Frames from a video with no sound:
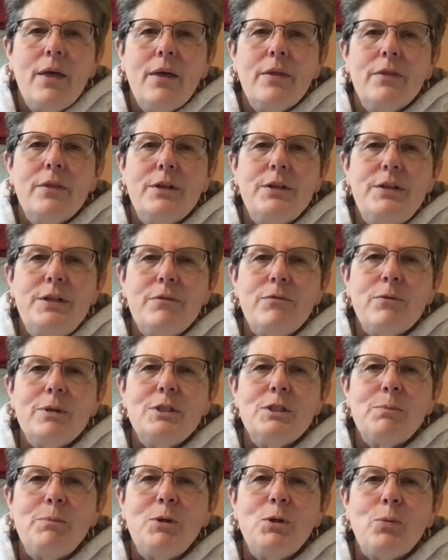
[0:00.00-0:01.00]
The
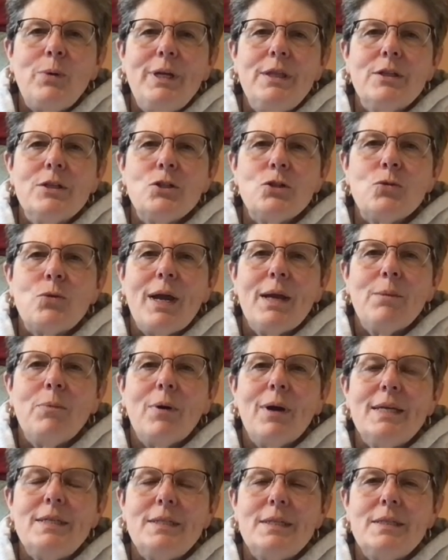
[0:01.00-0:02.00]
difference between the strike
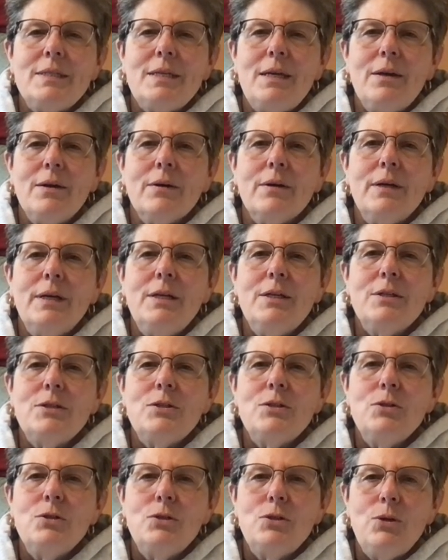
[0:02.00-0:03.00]
prices here is
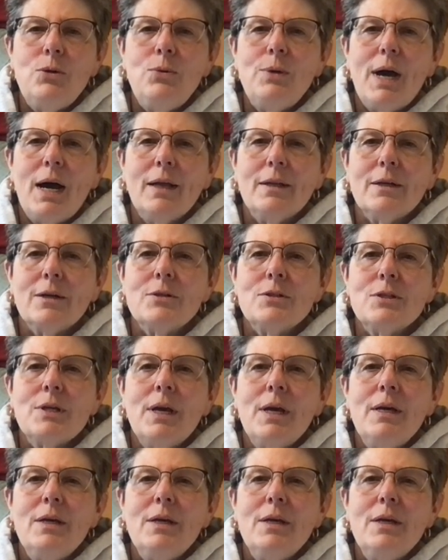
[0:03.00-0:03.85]
$2,